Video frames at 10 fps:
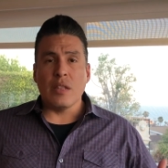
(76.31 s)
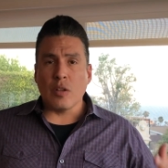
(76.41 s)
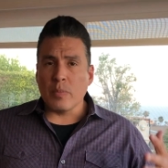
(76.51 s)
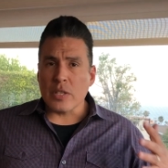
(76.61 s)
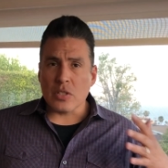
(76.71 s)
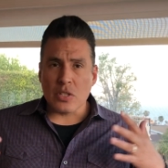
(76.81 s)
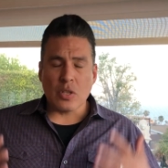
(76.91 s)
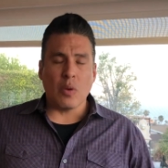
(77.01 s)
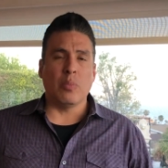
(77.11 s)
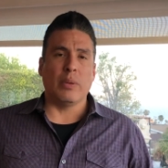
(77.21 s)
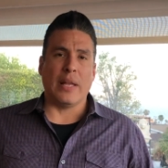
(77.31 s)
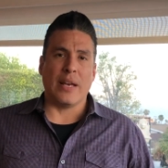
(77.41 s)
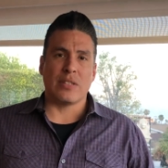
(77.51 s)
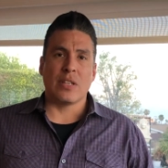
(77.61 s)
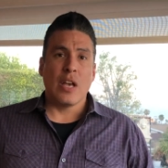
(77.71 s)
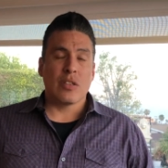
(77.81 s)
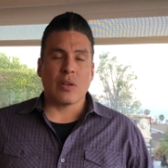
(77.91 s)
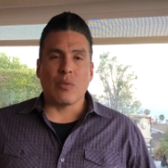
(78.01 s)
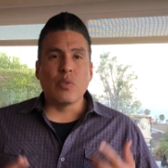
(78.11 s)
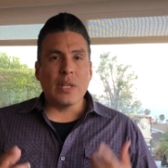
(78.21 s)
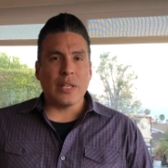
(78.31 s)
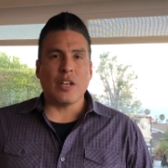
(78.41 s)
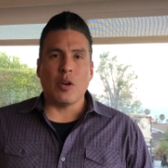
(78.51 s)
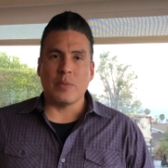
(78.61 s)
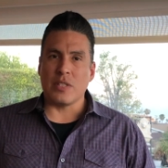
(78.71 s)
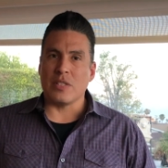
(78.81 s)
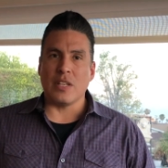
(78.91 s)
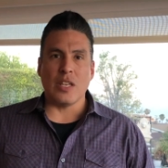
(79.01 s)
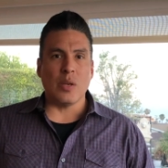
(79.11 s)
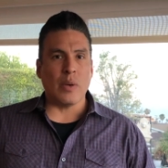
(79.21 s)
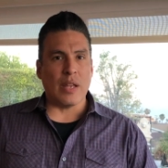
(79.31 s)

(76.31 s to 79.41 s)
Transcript: They'll be so blessed. So I really hope to see you.